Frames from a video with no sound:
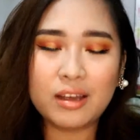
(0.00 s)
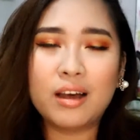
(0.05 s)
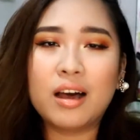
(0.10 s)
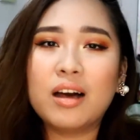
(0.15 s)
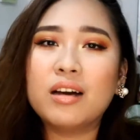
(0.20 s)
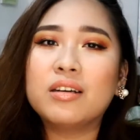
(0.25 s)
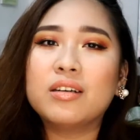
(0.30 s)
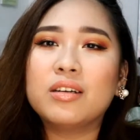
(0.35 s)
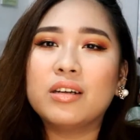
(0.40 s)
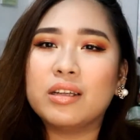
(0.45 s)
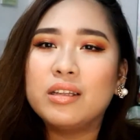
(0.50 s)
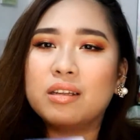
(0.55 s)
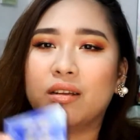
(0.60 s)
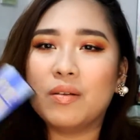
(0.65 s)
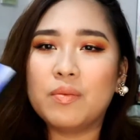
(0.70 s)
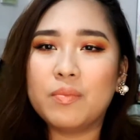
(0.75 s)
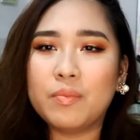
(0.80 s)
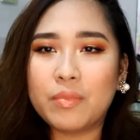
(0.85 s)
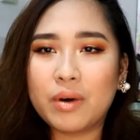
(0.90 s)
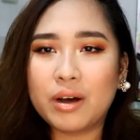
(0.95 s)
a good
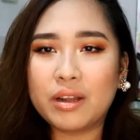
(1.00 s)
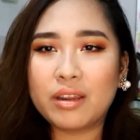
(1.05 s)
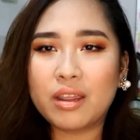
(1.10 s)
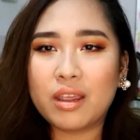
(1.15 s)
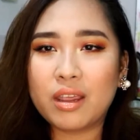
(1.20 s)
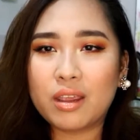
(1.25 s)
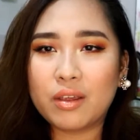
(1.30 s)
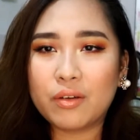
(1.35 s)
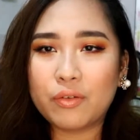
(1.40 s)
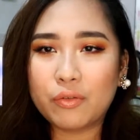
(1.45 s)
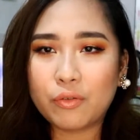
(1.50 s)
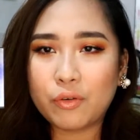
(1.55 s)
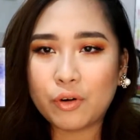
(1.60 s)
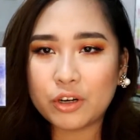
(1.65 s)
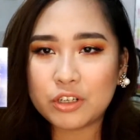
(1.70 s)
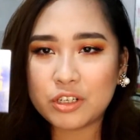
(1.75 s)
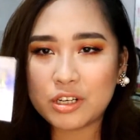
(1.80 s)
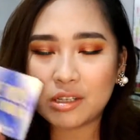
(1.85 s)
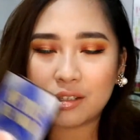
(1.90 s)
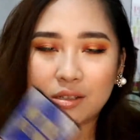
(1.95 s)
money for
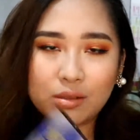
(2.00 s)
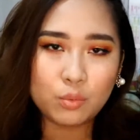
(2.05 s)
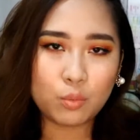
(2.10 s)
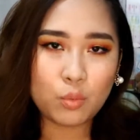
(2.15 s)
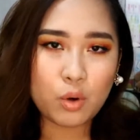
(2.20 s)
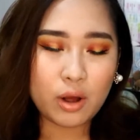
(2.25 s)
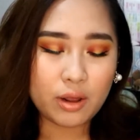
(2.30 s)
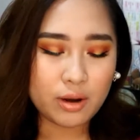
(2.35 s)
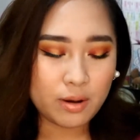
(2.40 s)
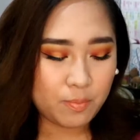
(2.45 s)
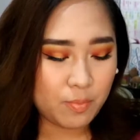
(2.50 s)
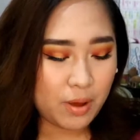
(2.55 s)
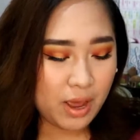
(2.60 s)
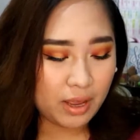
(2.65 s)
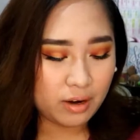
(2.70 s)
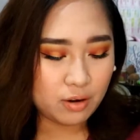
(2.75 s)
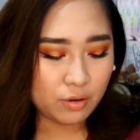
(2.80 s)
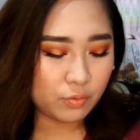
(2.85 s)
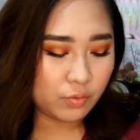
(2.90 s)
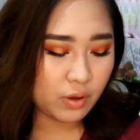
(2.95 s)
just one
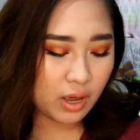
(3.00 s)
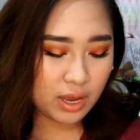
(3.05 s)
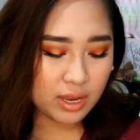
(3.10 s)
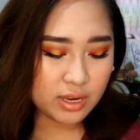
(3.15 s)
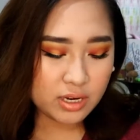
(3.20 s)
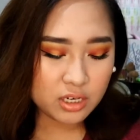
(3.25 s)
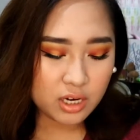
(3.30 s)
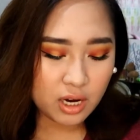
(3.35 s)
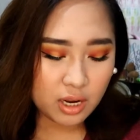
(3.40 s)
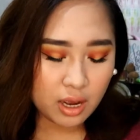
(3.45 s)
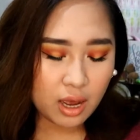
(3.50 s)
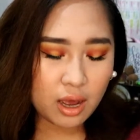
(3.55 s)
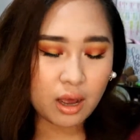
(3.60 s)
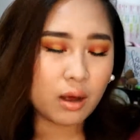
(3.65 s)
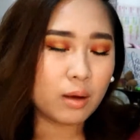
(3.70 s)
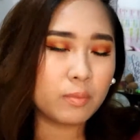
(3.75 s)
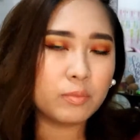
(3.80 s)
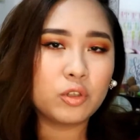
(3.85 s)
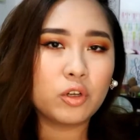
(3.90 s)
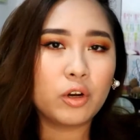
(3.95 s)
pan of
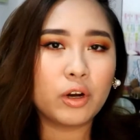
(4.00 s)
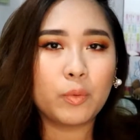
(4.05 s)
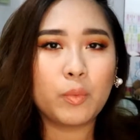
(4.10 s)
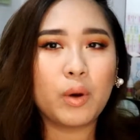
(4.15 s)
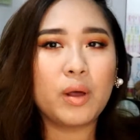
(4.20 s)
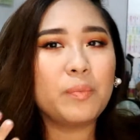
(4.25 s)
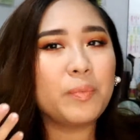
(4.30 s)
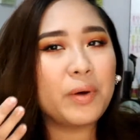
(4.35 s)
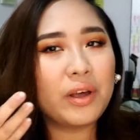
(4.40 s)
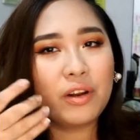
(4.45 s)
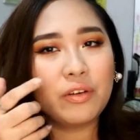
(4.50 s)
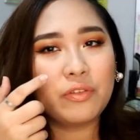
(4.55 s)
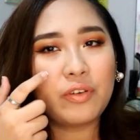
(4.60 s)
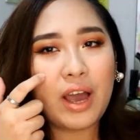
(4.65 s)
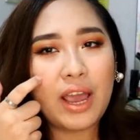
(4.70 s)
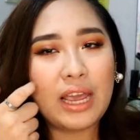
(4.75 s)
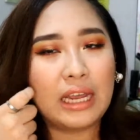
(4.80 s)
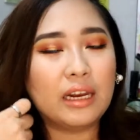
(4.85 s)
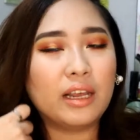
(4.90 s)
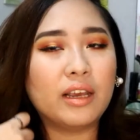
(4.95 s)
eyeshadow. One pan of
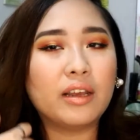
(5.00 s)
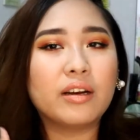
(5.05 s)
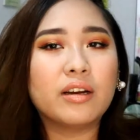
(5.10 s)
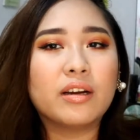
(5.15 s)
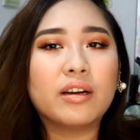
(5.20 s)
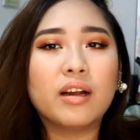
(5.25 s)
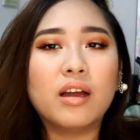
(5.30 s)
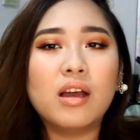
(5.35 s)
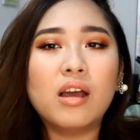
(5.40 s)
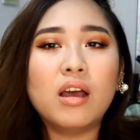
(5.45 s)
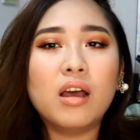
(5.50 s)
highlighter.